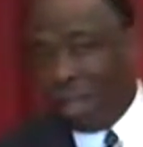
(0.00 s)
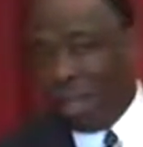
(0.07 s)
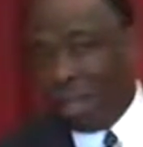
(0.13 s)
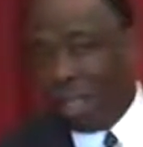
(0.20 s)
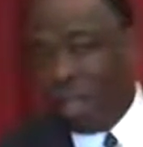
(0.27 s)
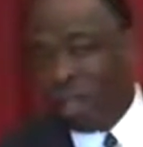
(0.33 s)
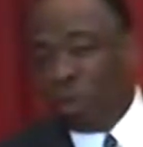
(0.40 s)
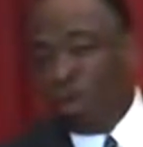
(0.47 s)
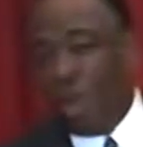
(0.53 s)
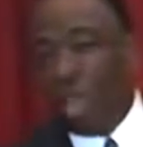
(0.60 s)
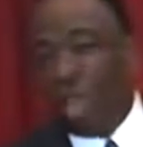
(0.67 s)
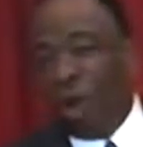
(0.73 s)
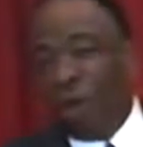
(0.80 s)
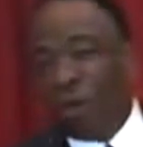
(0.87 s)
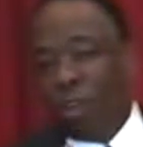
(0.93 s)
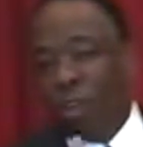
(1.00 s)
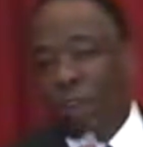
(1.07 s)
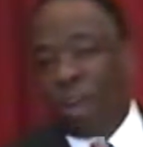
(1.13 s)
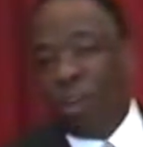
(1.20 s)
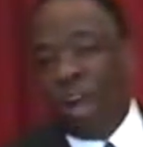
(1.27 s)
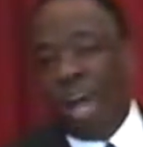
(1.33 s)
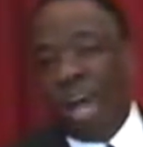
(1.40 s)
because we don't
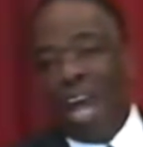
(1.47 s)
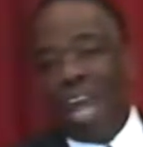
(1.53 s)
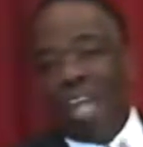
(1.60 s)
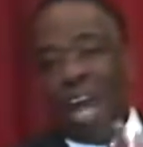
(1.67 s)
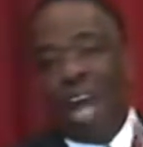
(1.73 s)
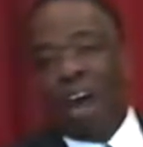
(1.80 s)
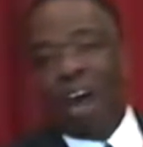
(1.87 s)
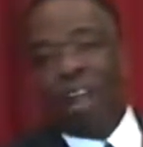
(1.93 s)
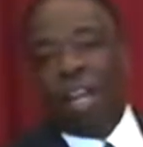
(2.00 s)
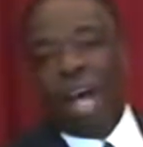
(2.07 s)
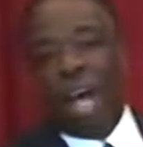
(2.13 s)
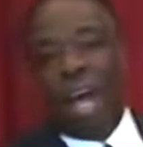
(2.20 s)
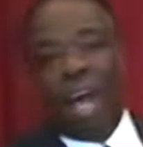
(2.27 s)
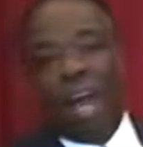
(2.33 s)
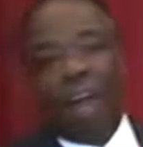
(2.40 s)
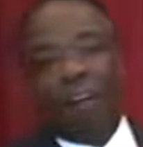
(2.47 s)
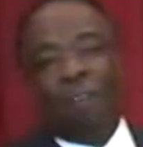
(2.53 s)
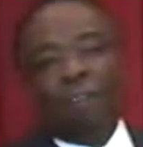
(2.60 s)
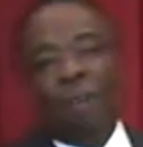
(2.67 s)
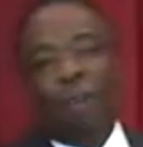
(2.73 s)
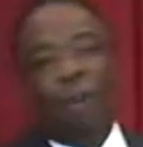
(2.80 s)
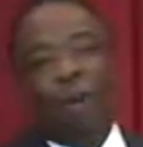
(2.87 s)
define our
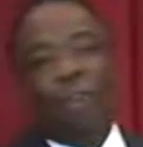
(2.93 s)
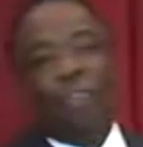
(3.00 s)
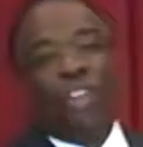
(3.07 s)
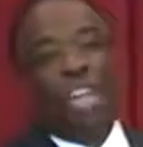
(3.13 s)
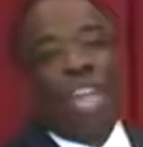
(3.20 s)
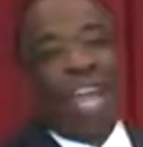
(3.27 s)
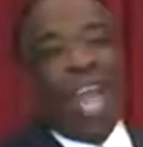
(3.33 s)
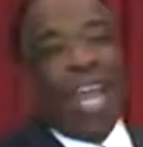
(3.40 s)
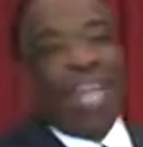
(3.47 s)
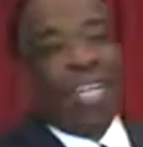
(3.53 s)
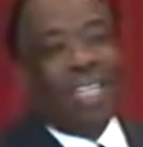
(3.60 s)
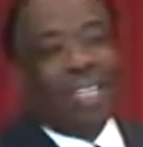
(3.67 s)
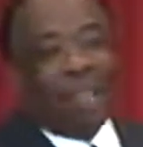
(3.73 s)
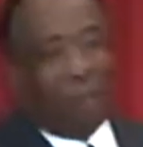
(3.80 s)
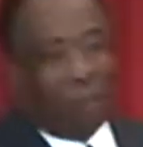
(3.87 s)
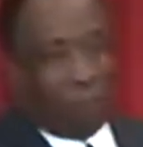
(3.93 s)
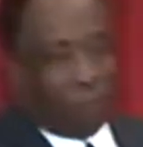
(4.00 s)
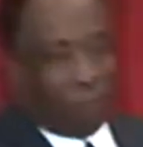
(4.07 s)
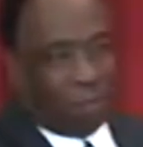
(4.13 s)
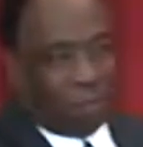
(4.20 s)
lives on the negative.